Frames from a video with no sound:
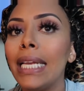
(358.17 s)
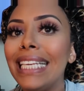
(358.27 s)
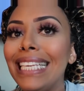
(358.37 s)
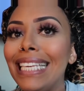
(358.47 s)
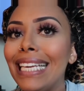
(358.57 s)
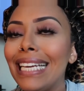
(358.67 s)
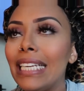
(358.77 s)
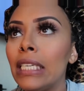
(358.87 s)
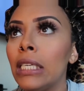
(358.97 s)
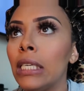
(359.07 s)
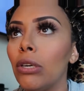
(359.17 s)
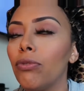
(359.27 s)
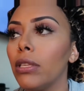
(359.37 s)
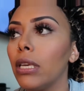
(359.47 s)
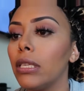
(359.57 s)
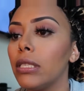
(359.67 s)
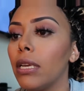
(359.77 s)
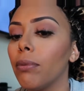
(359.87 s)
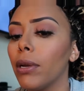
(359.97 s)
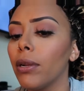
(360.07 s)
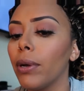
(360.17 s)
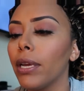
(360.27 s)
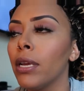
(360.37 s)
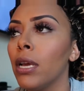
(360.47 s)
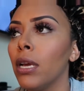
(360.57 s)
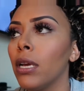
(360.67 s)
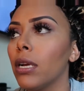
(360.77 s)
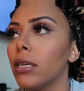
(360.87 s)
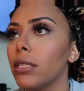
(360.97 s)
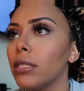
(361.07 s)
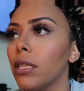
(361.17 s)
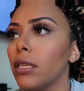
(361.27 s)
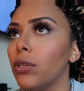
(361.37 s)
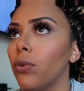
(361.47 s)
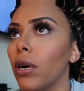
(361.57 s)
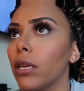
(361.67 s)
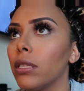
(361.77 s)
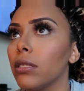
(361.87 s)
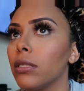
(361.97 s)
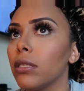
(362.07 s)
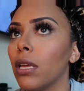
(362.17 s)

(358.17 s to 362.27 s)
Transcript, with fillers: yeah, hopefully they can take him right away because they said they do walk-ins.